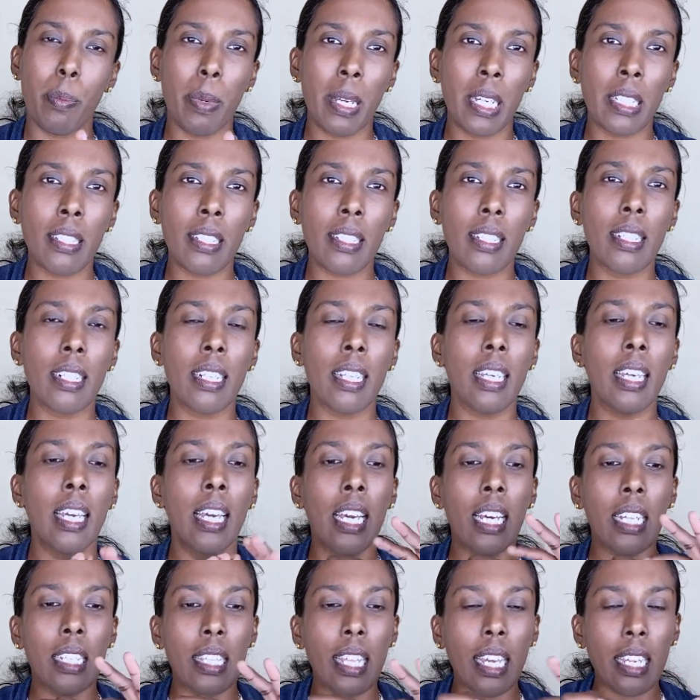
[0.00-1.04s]
Basically,
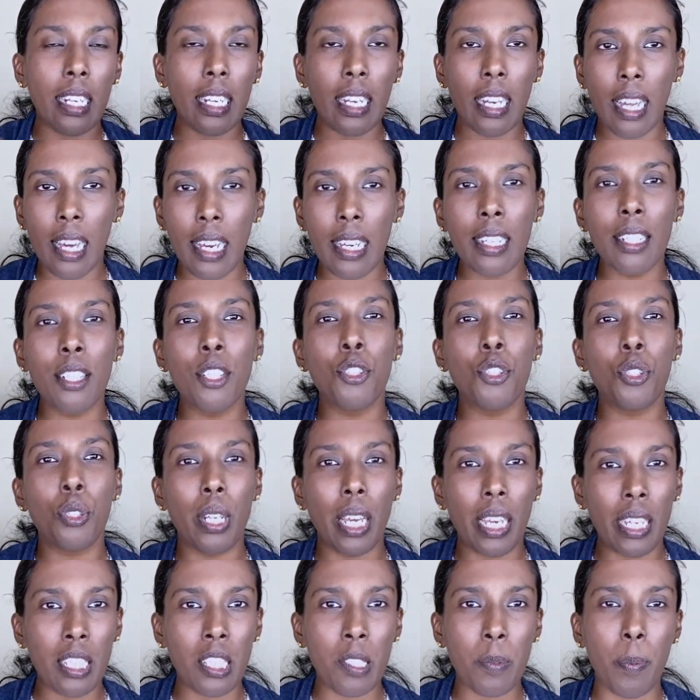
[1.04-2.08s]
that line
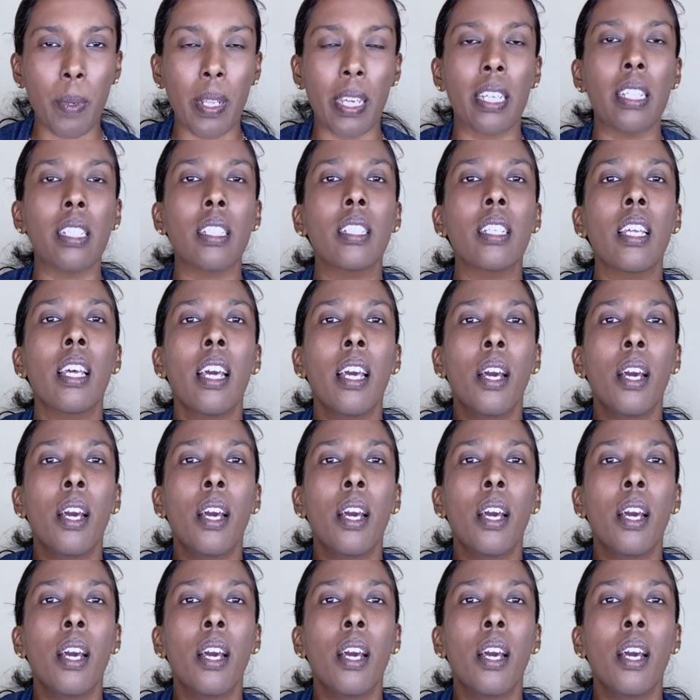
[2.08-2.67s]
should explain